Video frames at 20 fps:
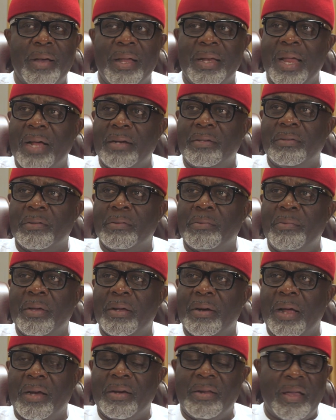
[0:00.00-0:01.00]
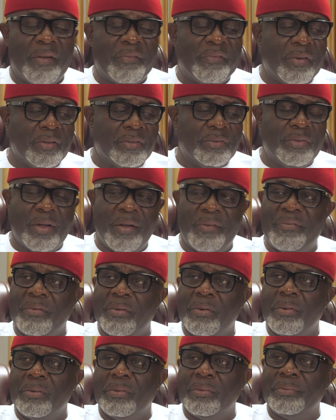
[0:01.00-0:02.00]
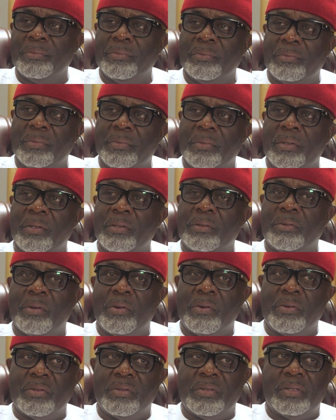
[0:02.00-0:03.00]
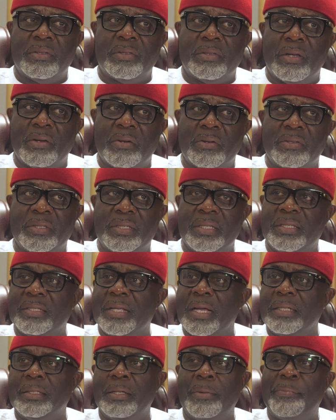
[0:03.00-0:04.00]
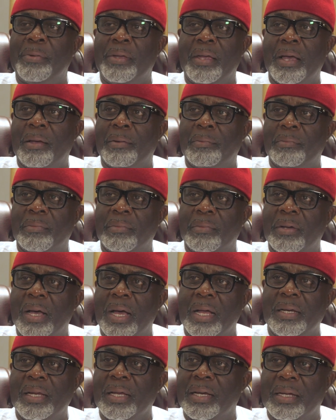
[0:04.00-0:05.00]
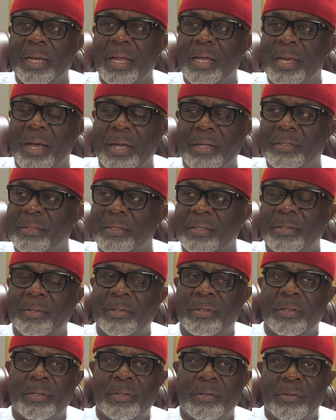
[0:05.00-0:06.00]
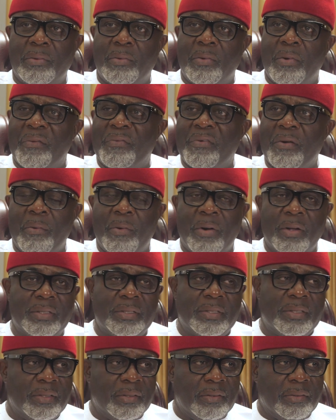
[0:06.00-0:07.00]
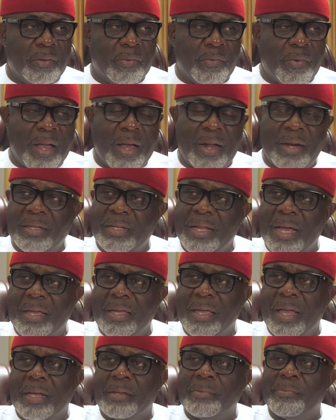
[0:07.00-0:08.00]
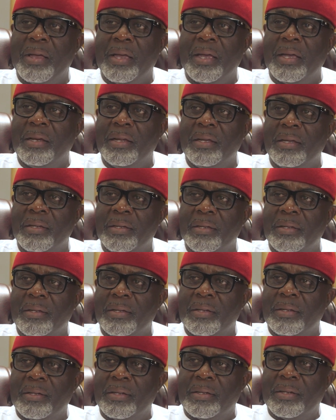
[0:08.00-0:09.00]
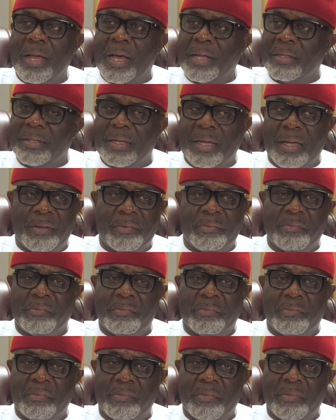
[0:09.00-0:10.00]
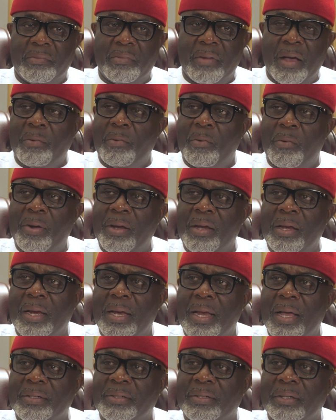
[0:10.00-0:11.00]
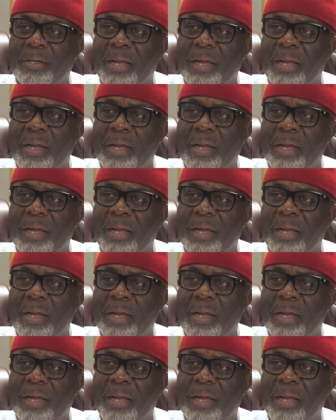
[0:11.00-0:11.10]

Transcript: My dad took me around here from 12 noon to uh, 6.30 p.m. and declared that for what inquiries that he had made, that um, I will win the election.